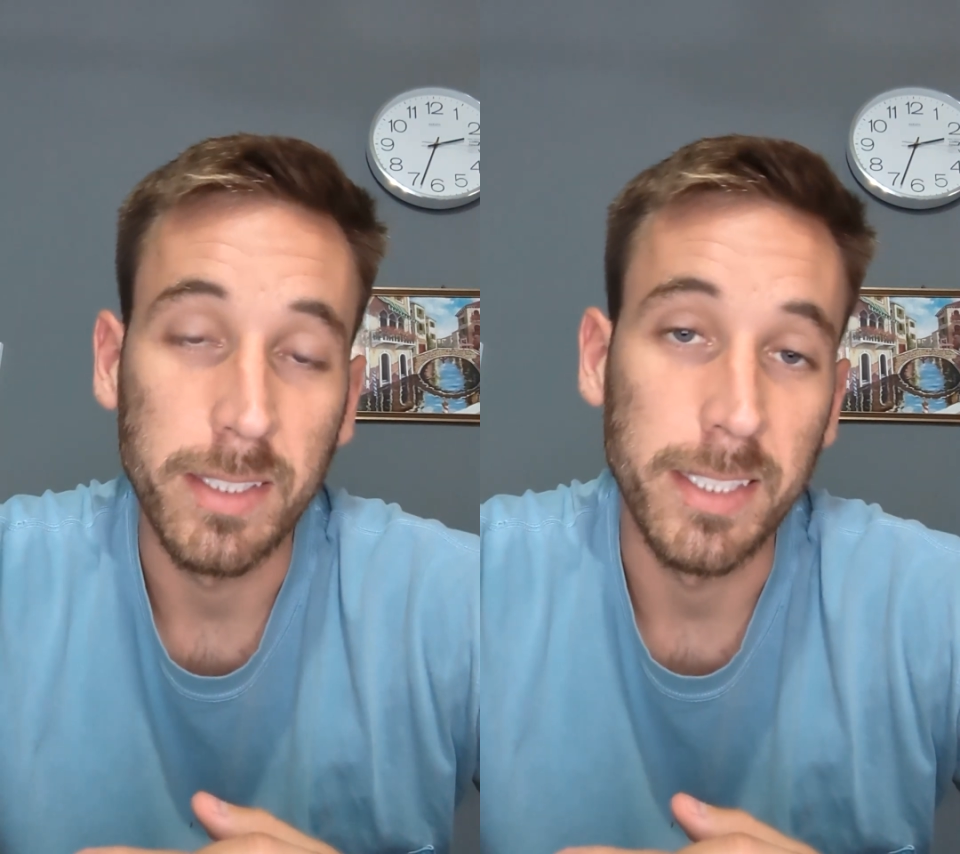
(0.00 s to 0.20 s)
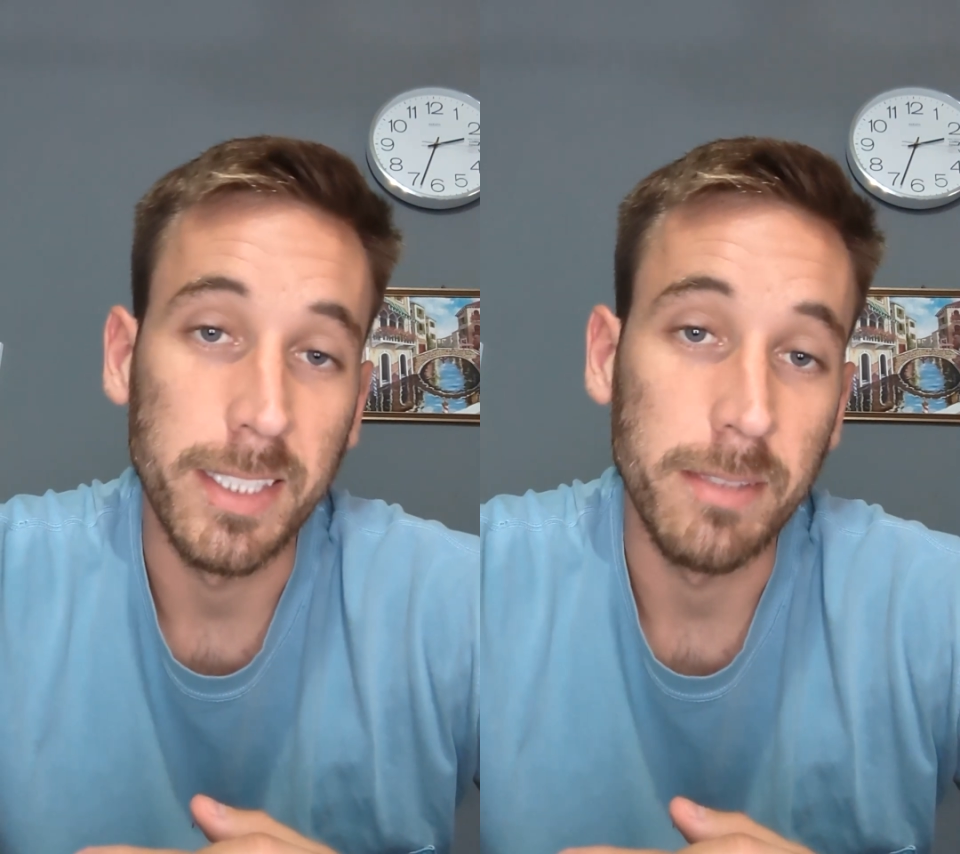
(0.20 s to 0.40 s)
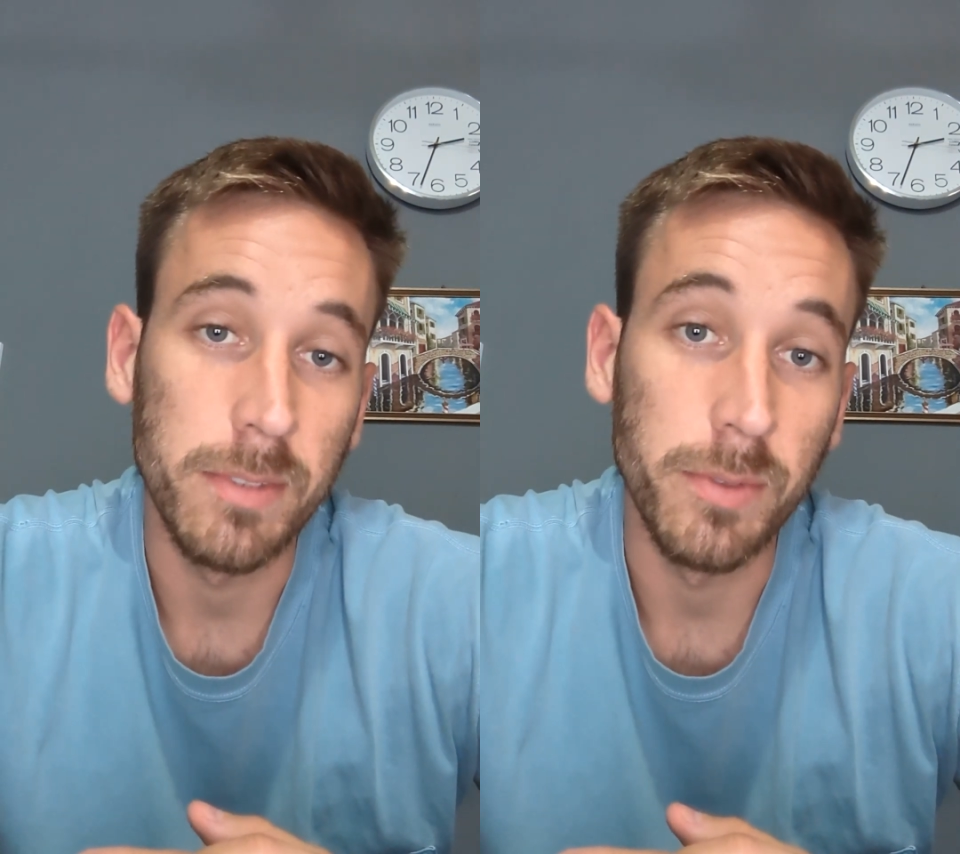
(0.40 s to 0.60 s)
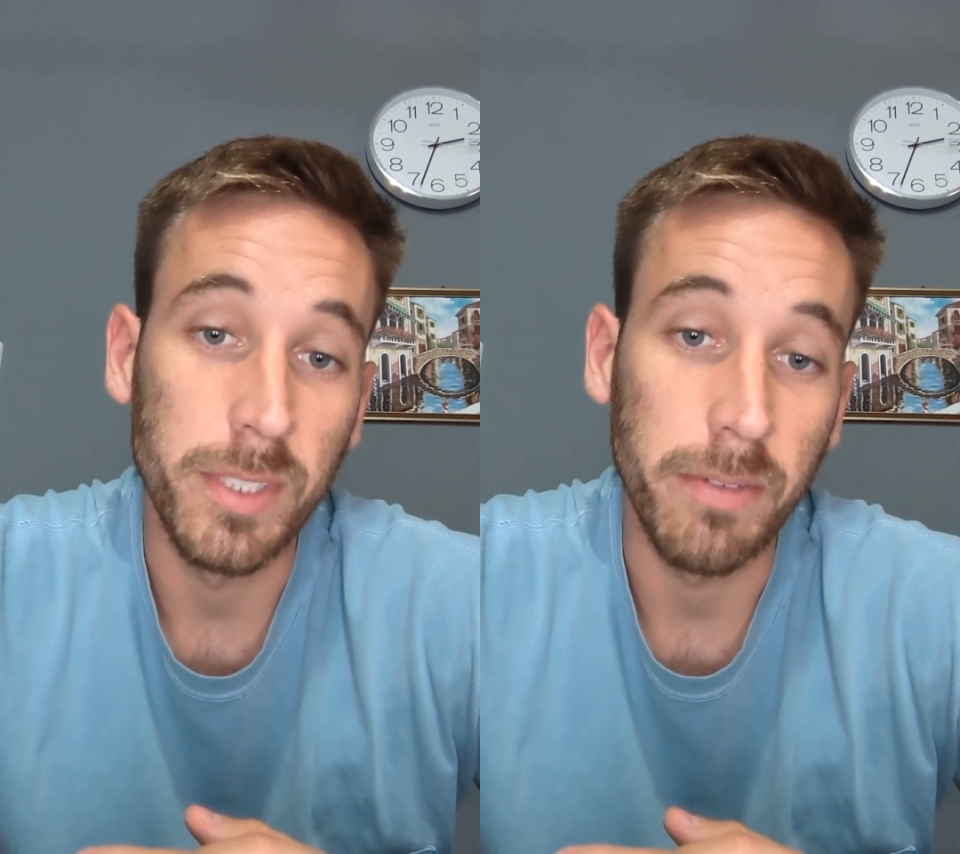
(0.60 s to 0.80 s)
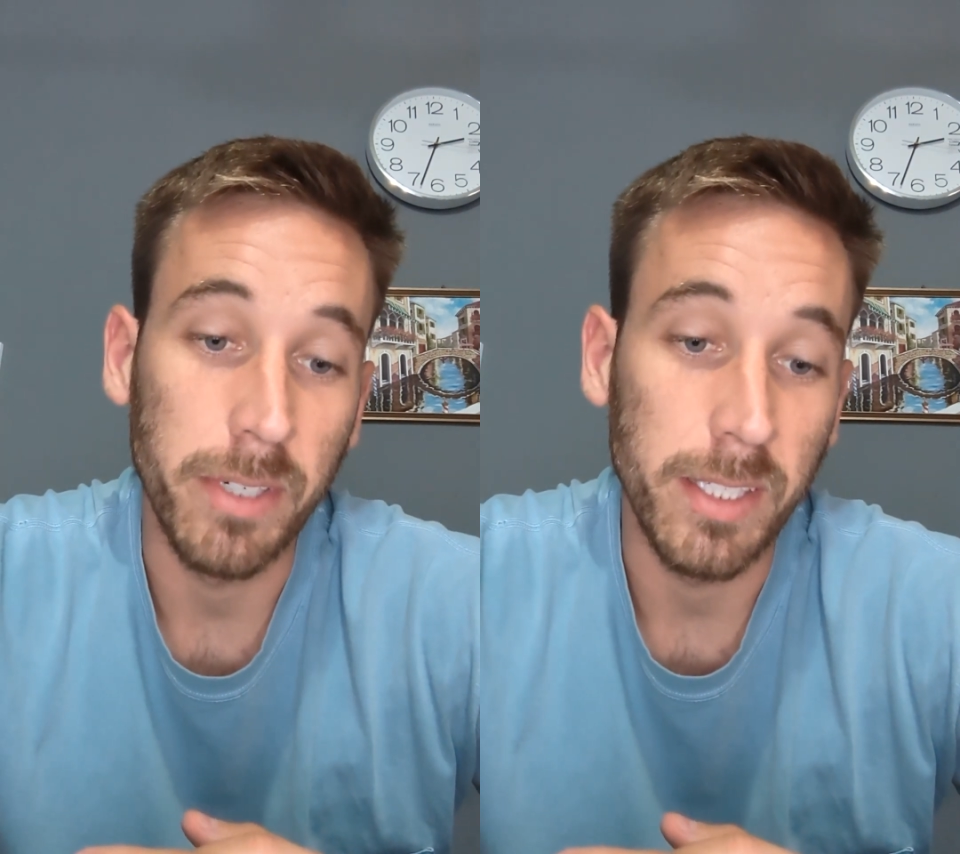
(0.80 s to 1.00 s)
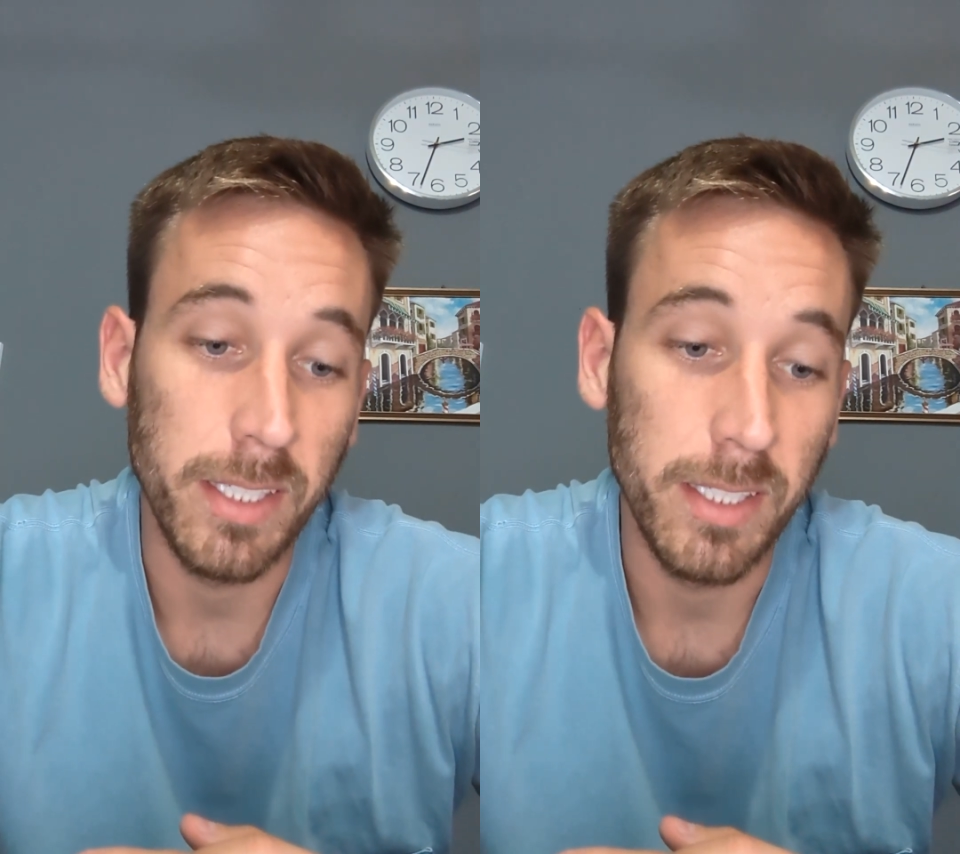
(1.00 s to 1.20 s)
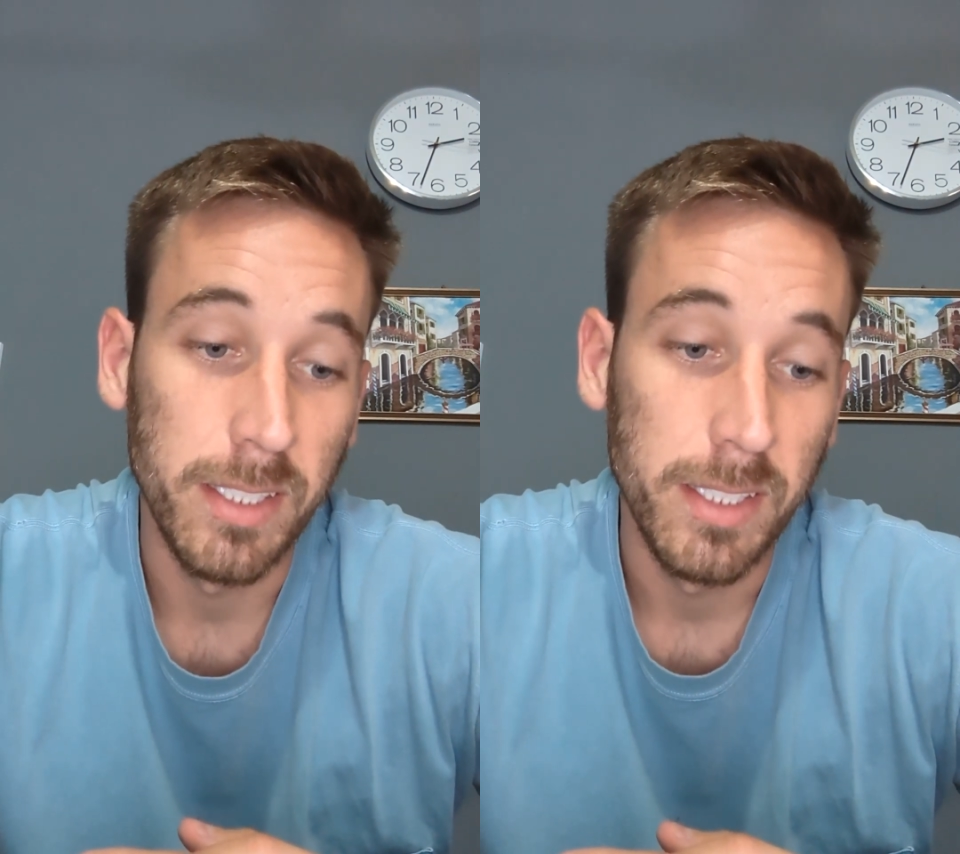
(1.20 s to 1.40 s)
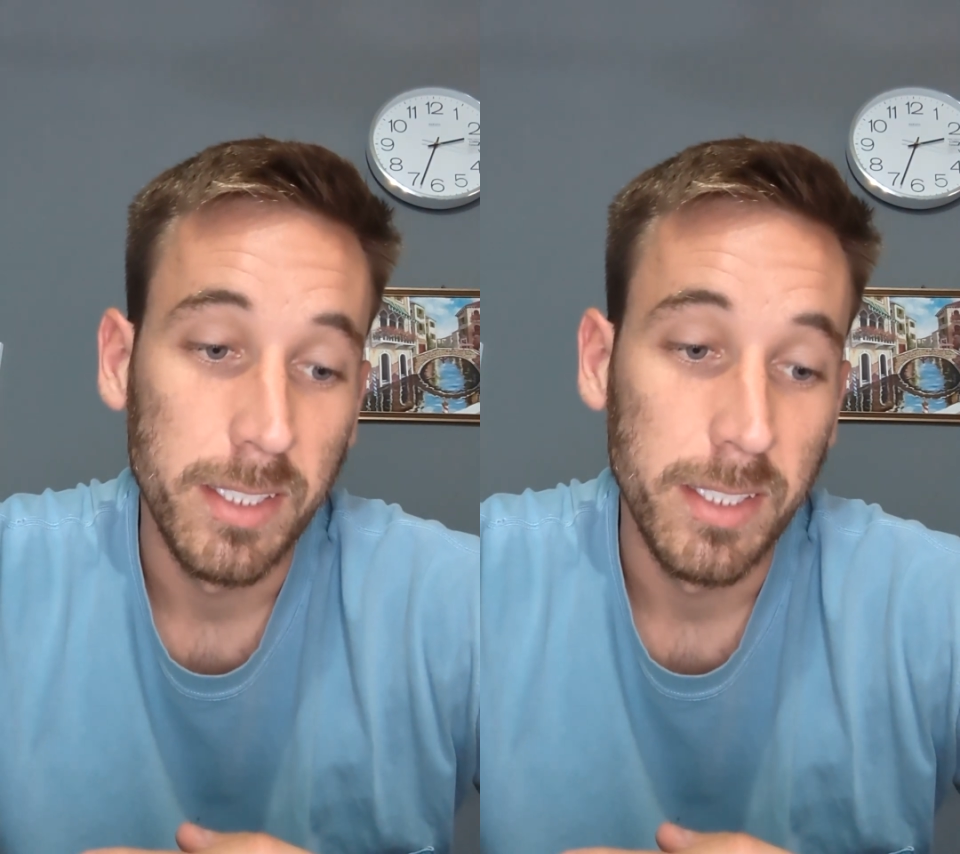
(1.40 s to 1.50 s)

It was definitely